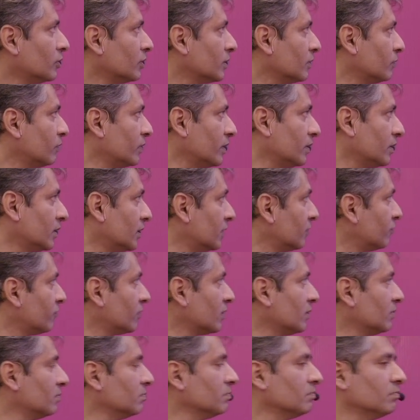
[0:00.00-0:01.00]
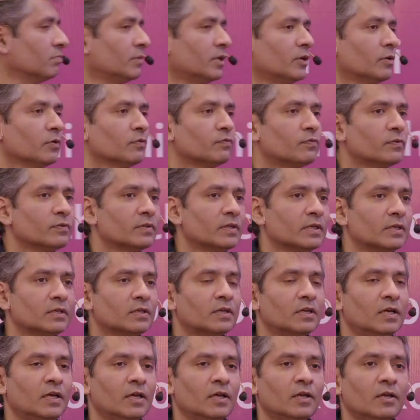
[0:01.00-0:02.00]
We heard from many of you that
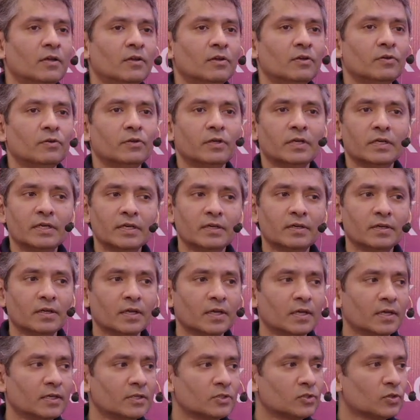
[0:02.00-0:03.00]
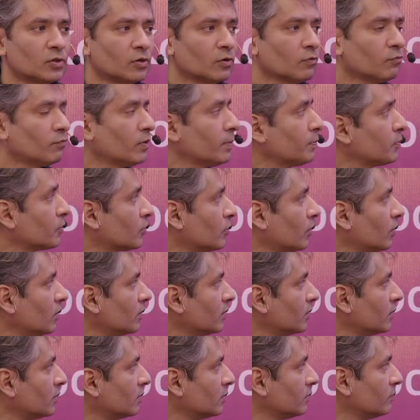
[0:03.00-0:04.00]
you needed a sort of web
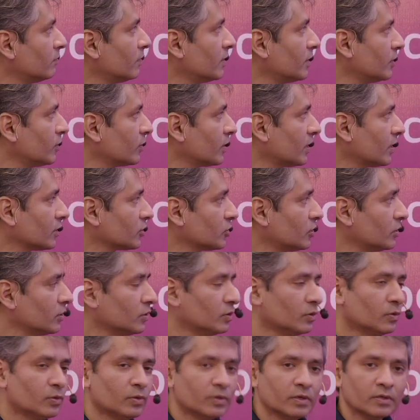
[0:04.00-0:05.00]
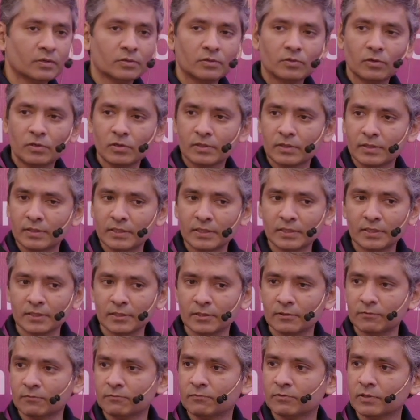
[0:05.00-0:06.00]
crawler where you can actually go and crawl the
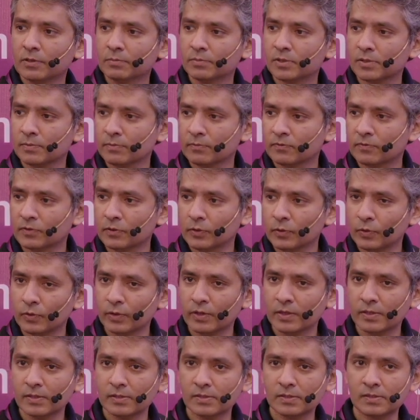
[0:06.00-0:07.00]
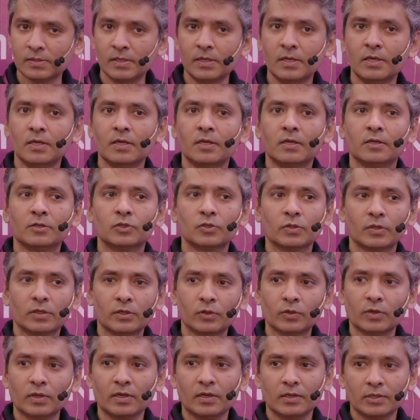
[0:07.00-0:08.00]
data from some of the URLs so that you
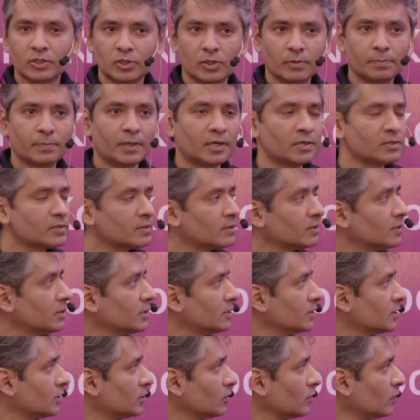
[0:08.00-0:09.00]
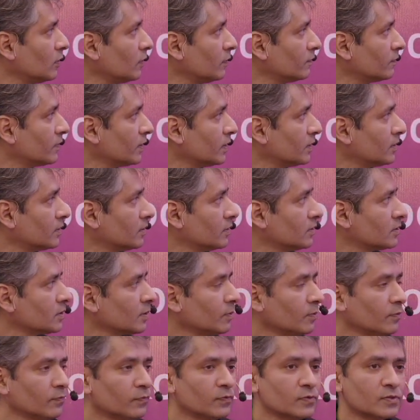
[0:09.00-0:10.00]
can actually parse the data and all of that. Some
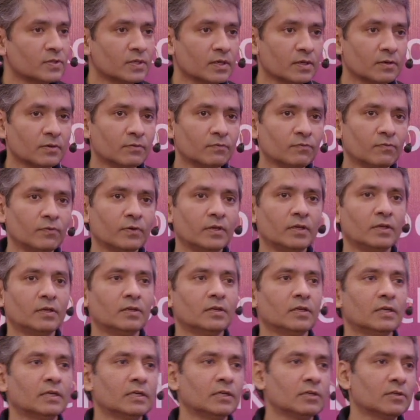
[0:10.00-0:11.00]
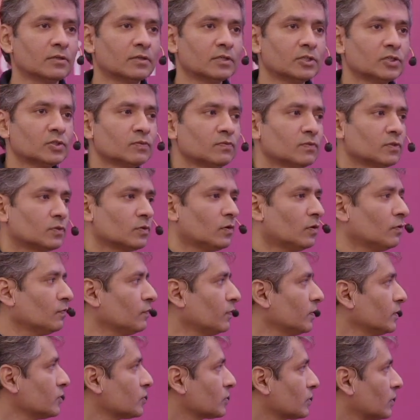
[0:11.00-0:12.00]
of you said we need integration with
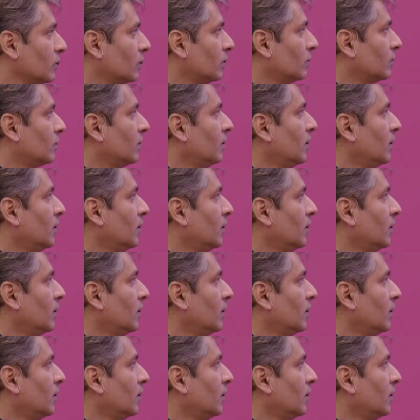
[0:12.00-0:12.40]
Confluence Cloud.